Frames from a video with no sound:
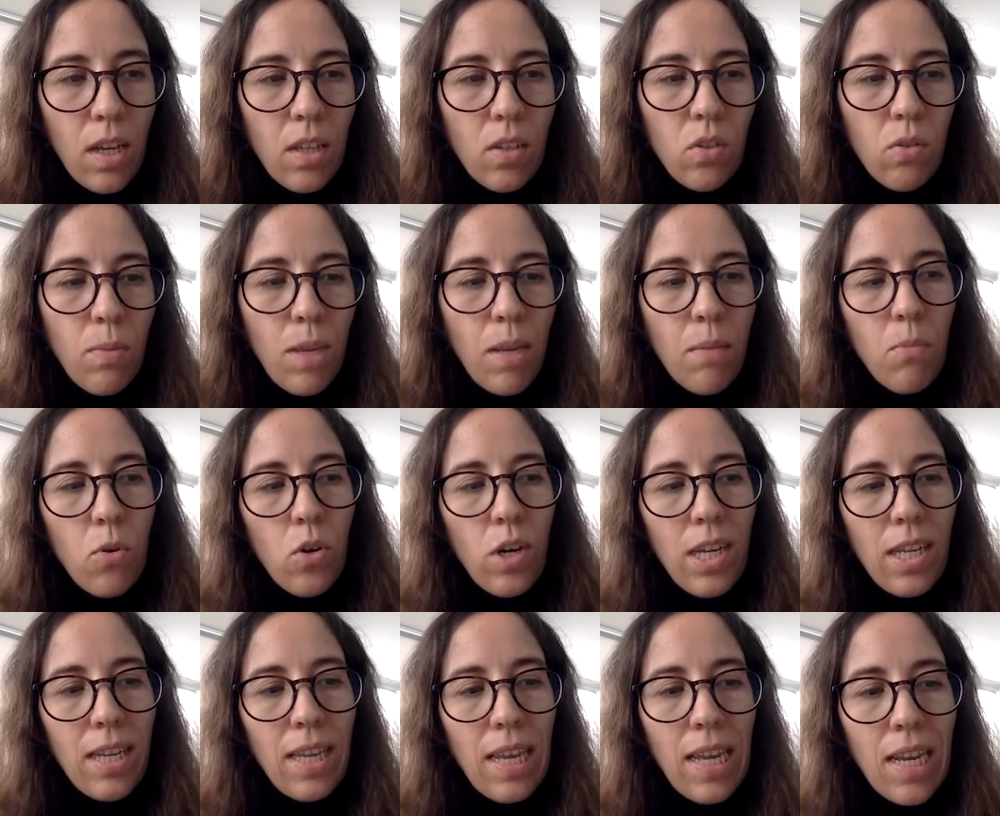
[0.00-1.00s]
to make it more
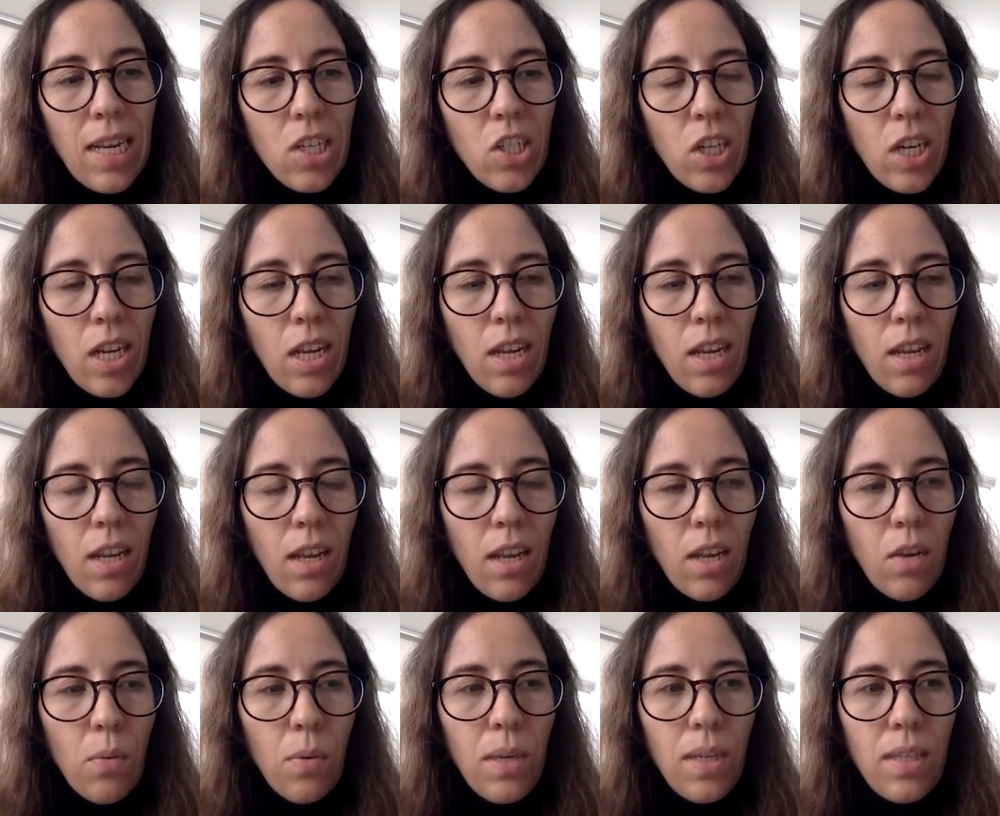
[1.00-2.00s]
engaging,
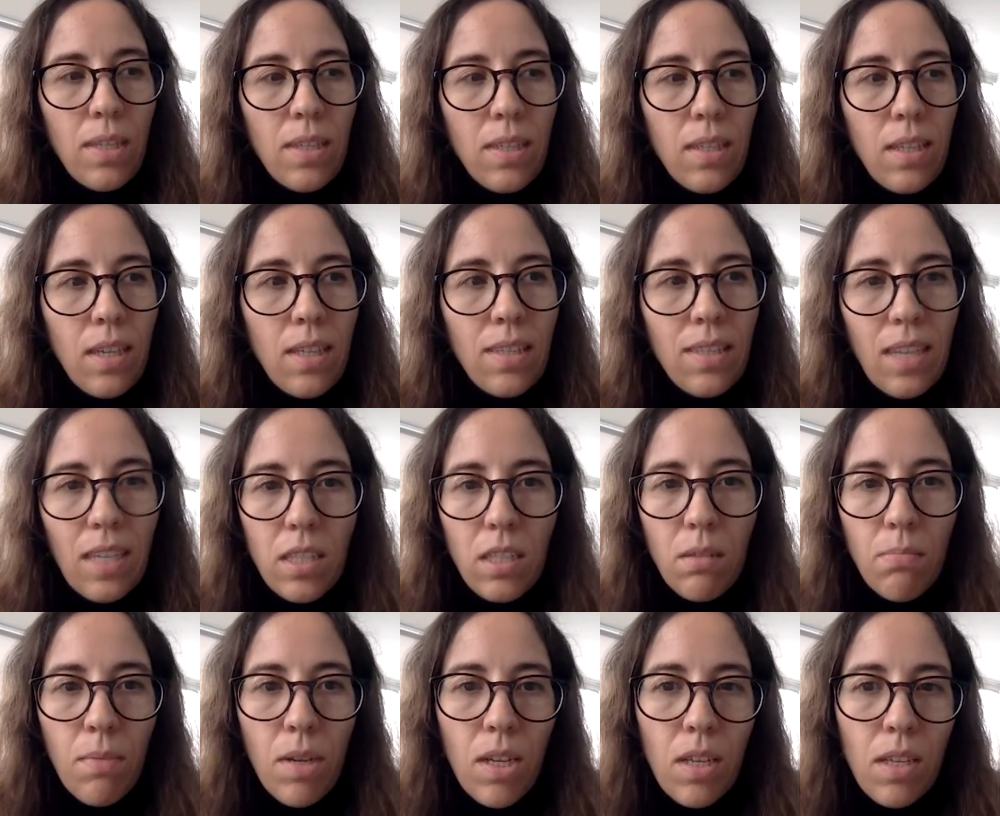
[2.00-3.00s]
increase
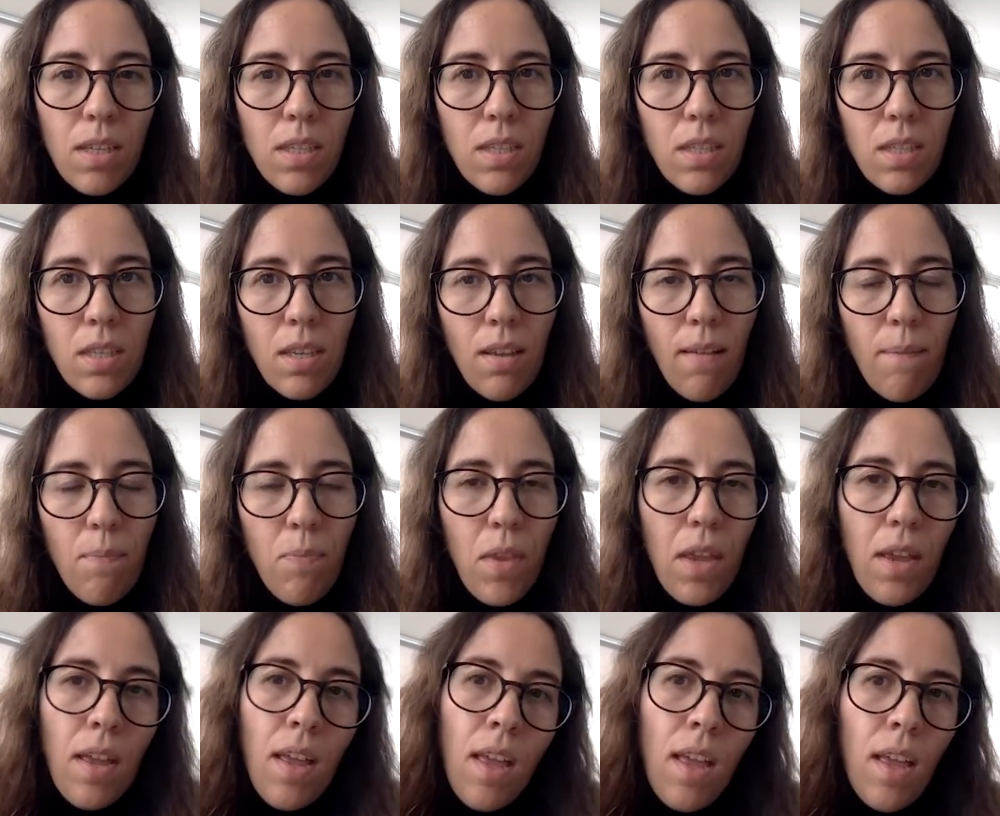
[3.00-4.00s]
assessments
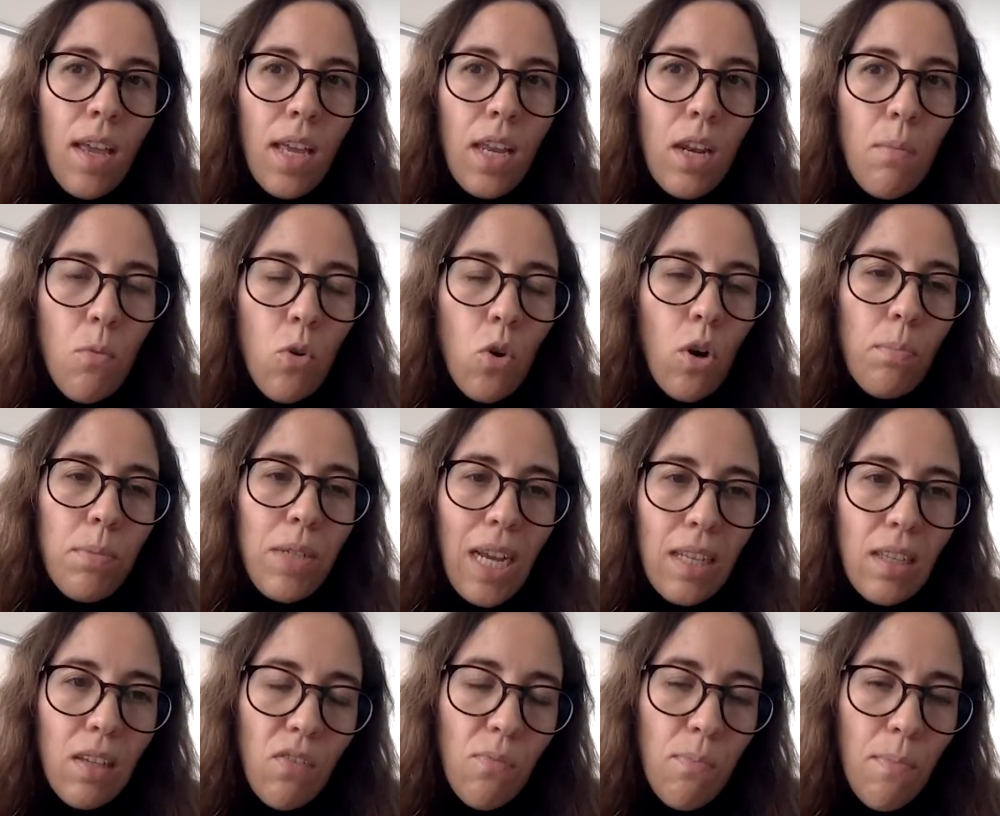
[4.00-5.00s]
in a more
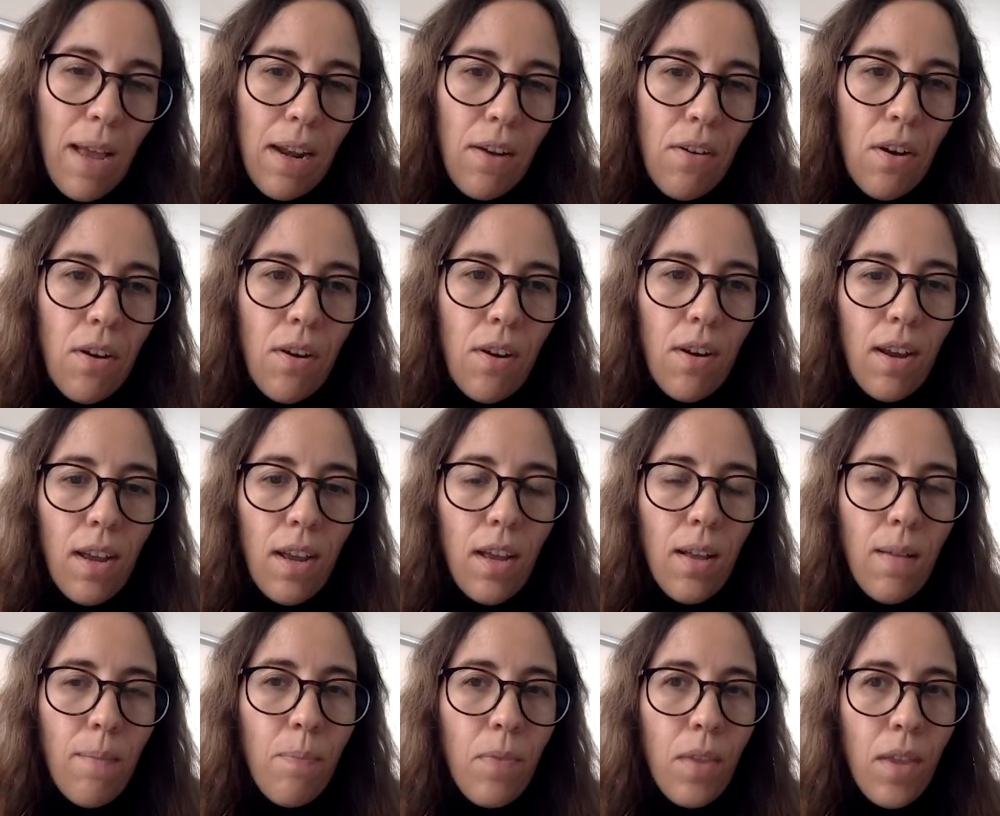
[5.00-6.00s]
objective manner,
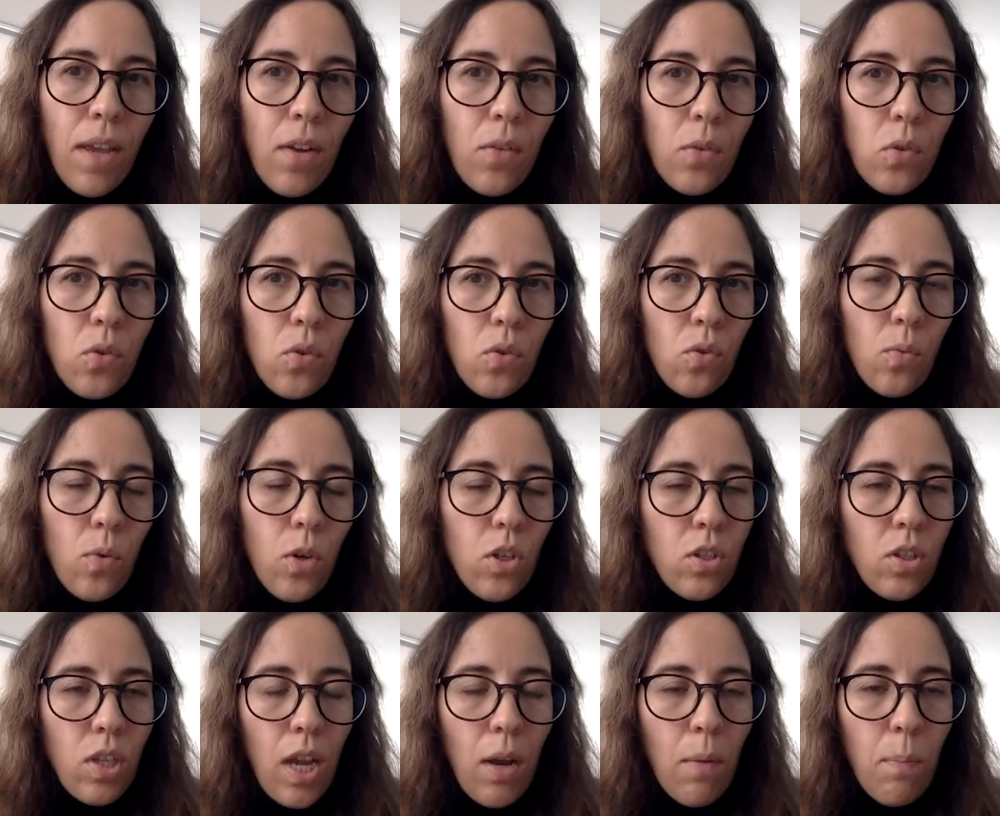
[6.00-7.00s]
and also
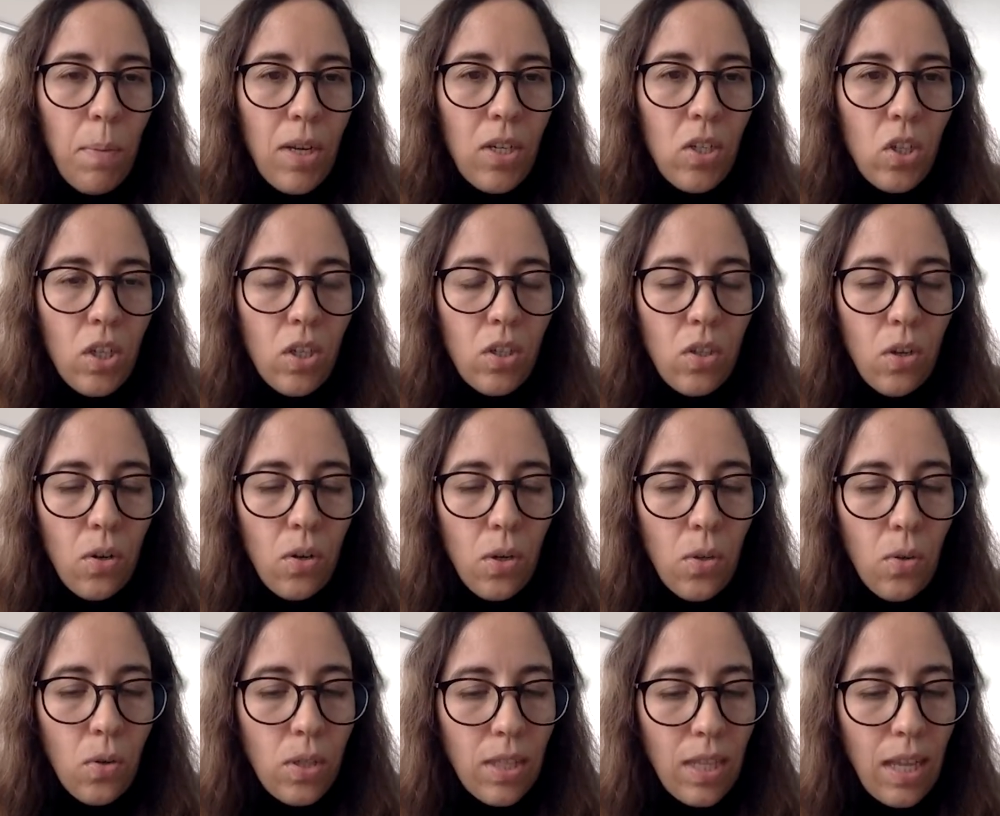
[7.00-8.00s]
towards how patients are
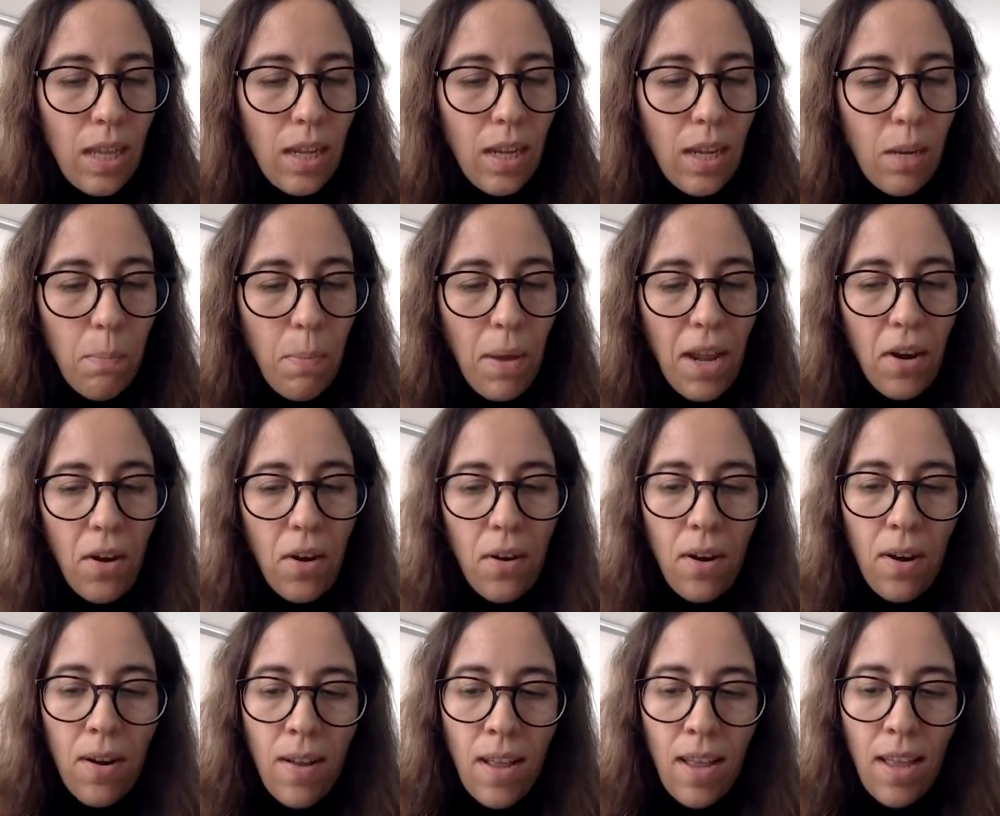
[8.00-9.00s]
understanding it better.